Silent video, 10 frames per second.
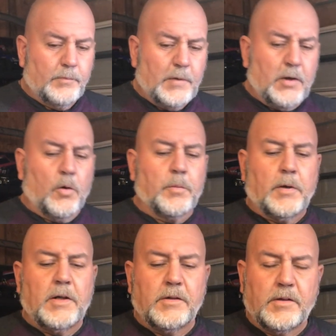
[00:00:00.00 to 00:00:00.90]

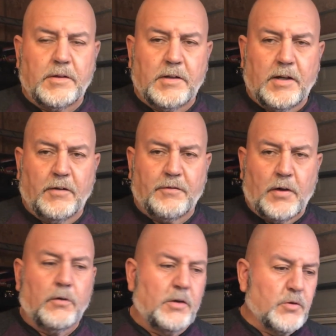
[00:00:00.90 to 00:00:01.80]
incorporating the
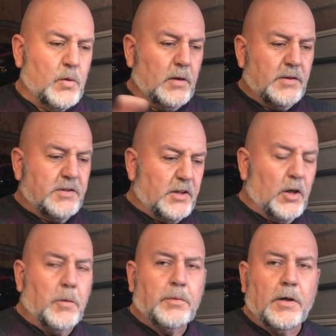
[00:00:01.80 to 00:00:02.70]
phone as well as the
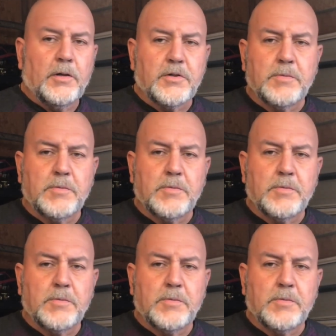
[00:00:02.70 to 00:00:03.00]
GoPros,